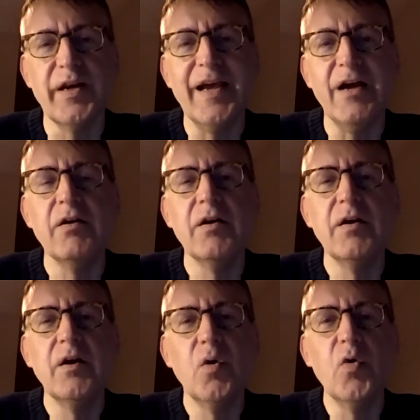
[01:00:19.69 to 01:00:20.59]
Now,
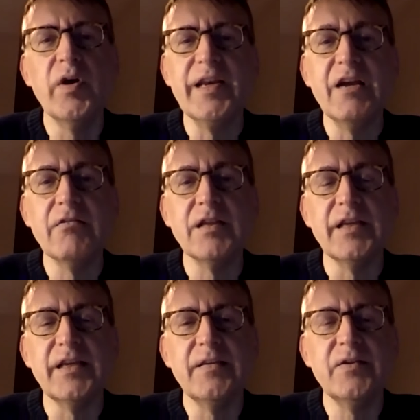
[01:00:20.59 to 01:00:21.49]

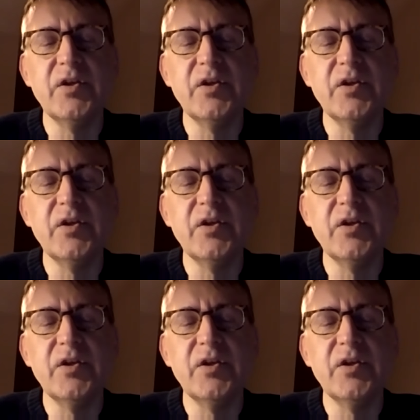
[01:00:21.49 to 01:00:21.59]
ordinarily,